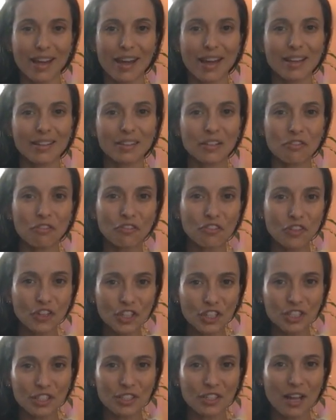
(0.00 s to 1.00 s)
And the
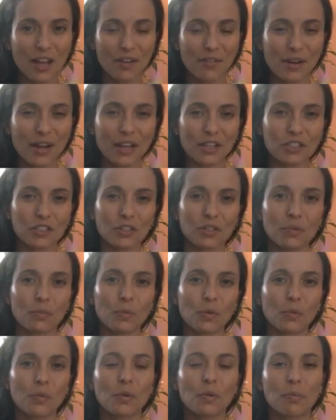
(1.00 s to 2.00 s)
first
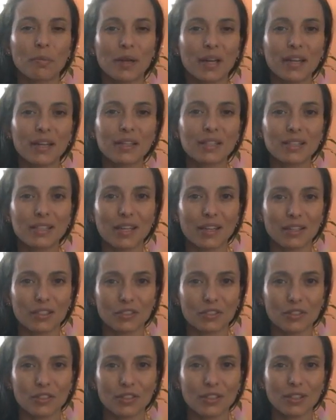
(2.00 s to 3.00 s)
direction we will pay
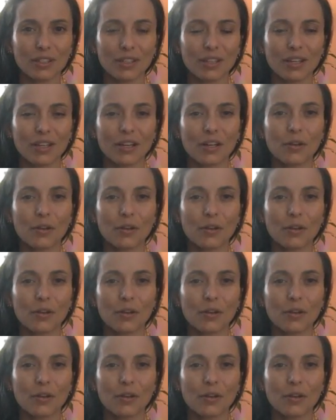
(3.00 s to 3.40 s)
attention